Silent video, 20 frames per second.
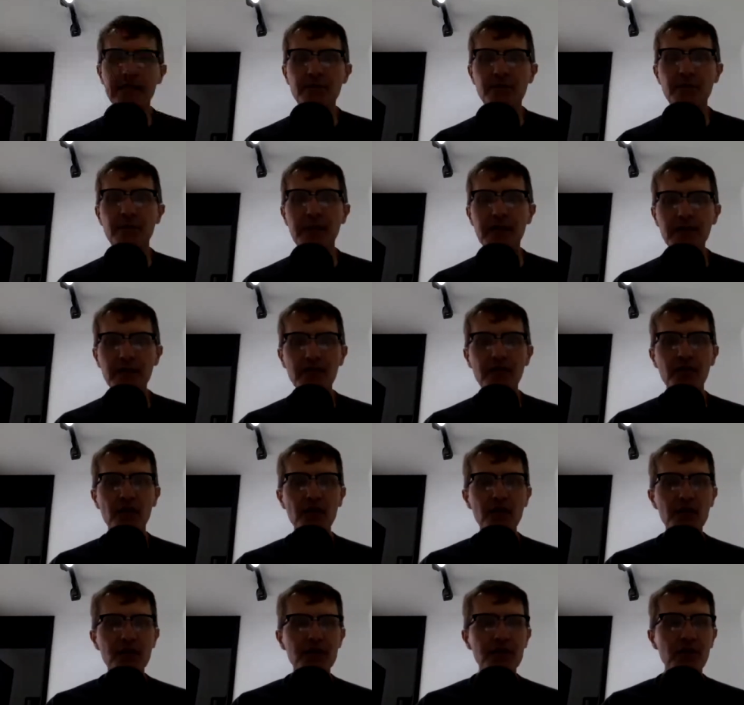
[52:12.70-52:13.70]
It's
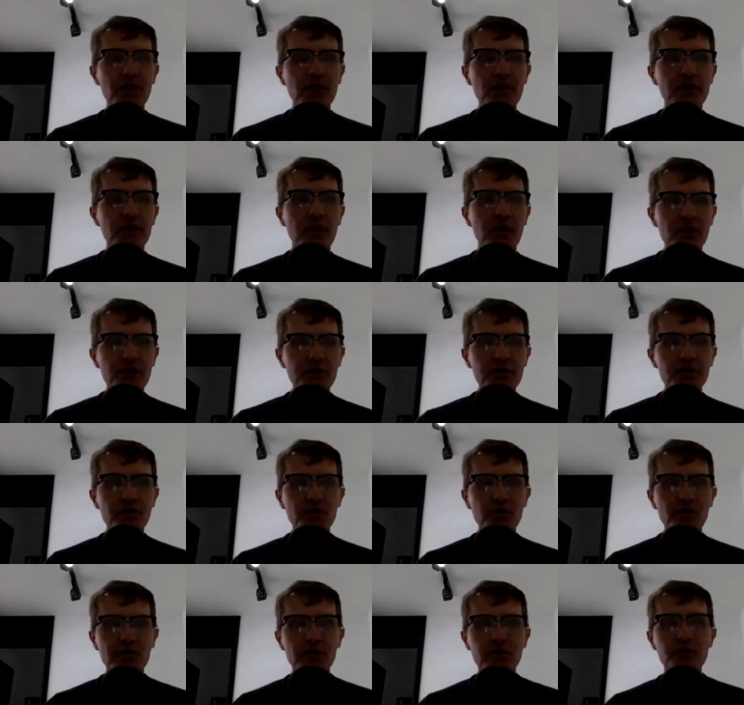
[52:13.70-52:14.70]
mainly focused on our
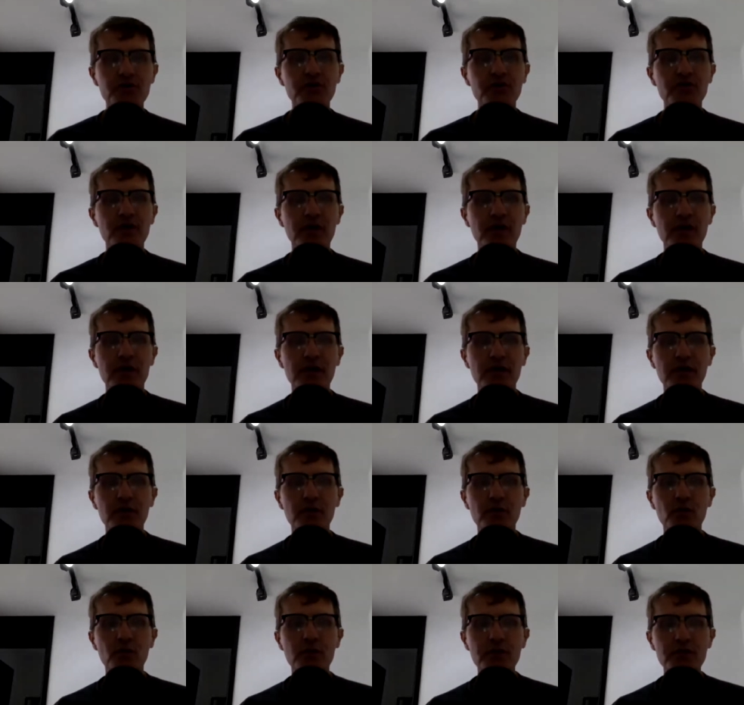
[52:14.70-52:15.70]
students
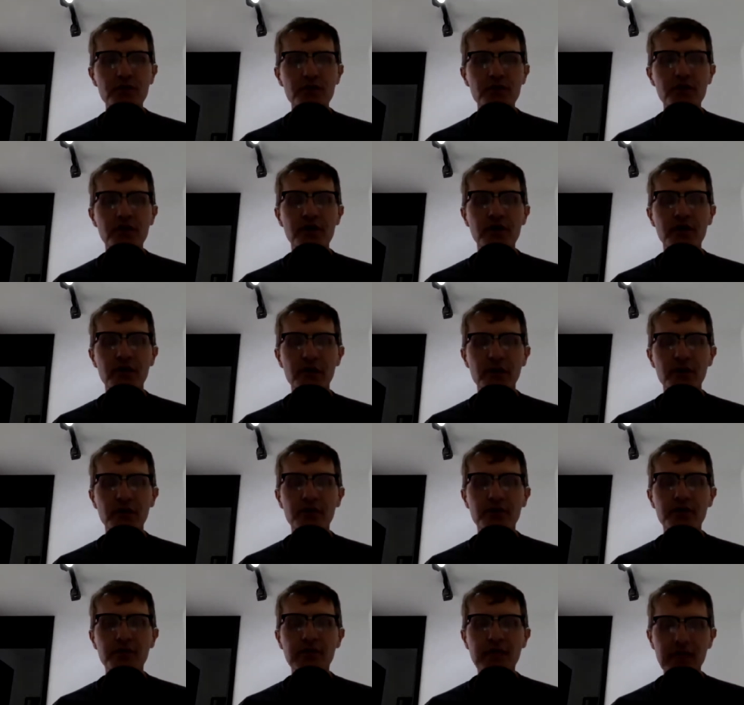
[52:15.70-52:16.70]
uh, researching
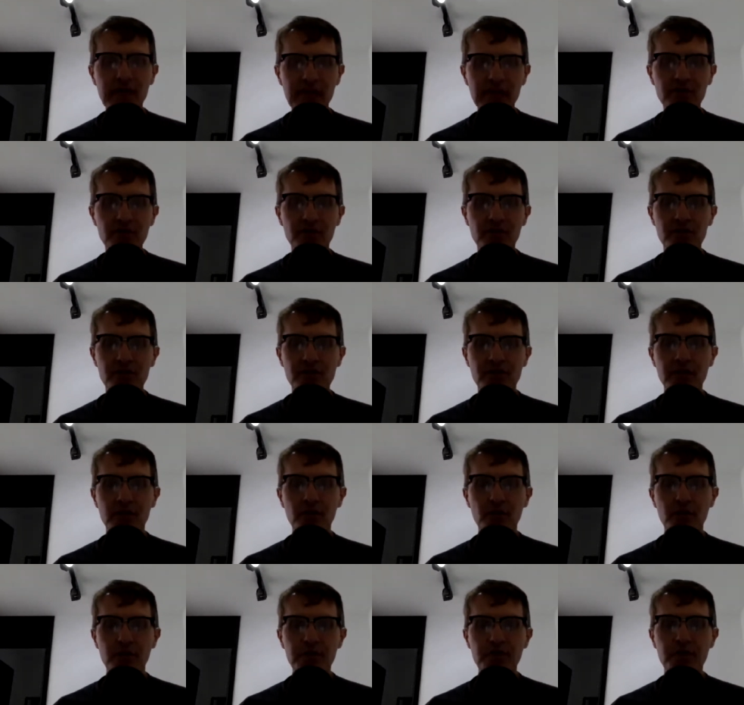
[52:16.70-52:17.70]
other teachers.
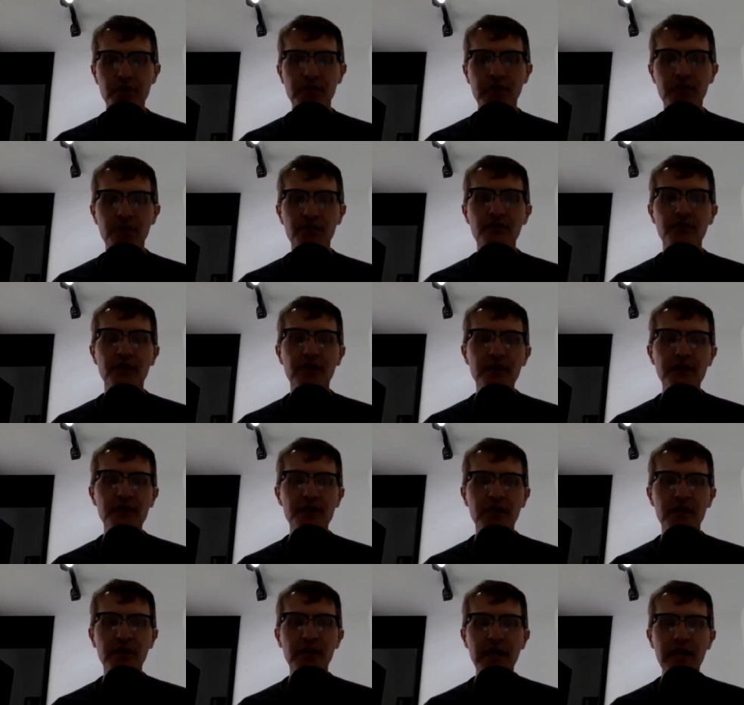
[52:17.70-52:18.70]
Now, you mentioned
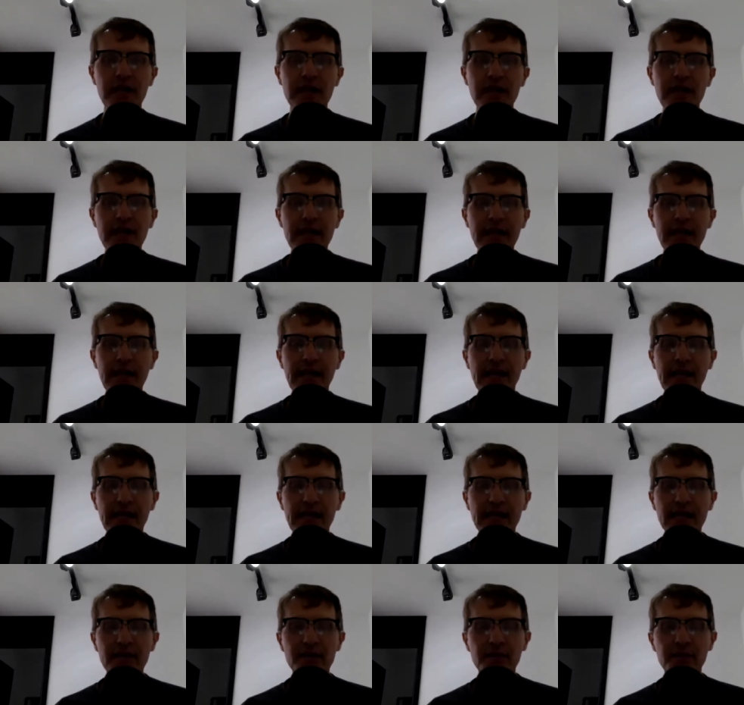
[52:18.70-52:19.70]
intervention, yeah.
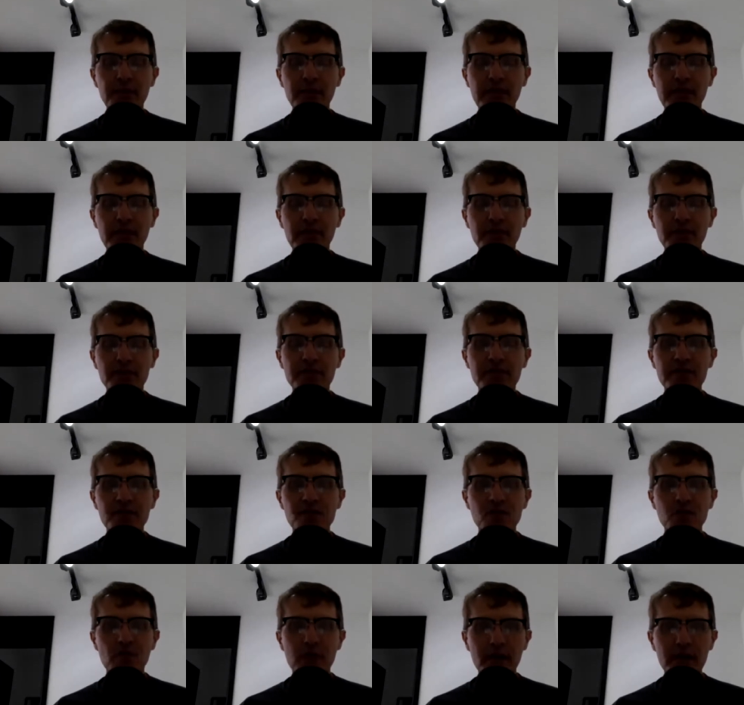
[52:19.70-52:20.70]
and depending on the
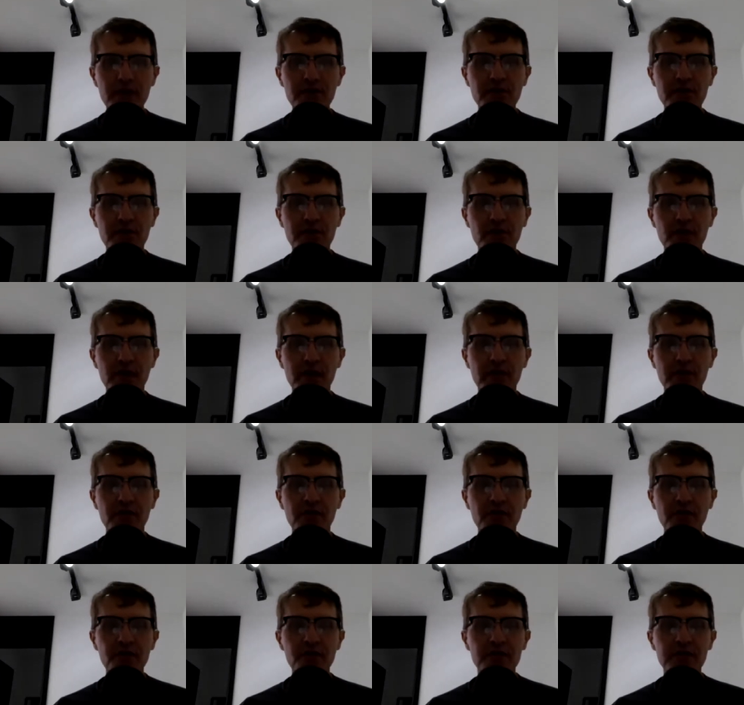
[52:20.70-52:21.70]
situation,
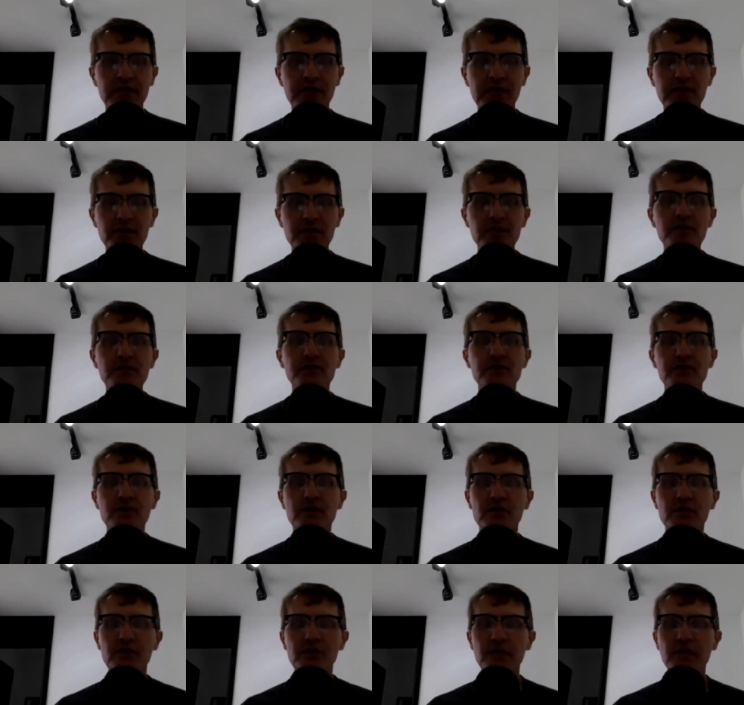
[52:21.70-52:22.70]
right? If
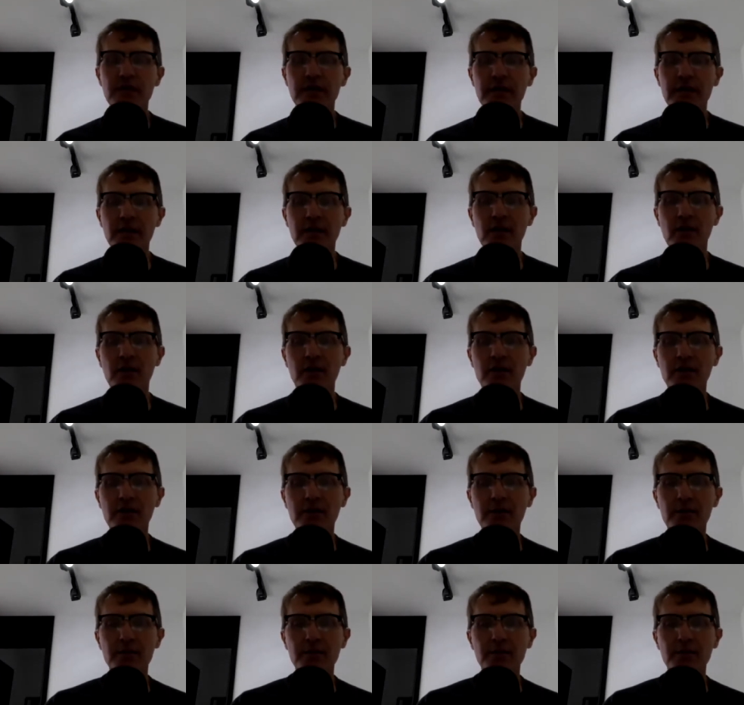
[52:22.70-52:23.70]
teachers are
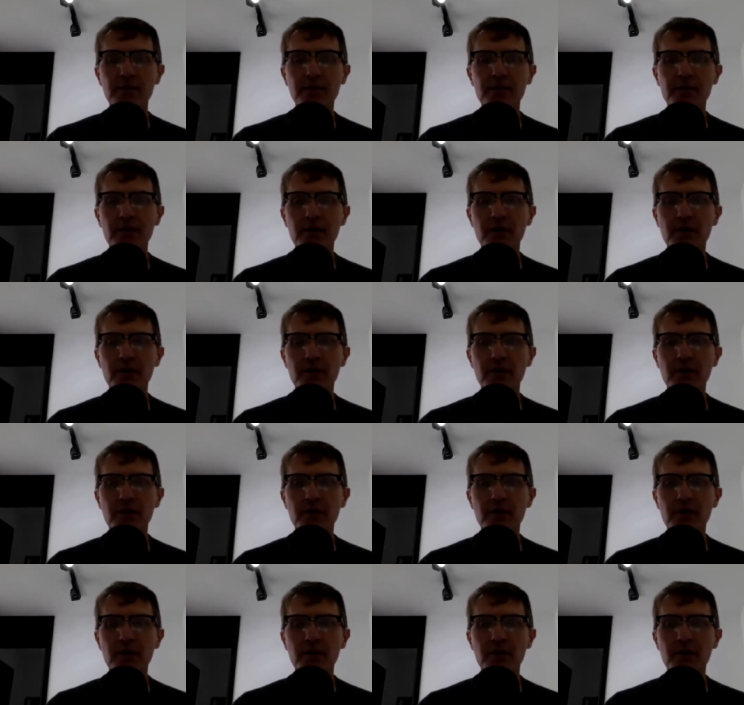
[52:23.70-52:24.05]
are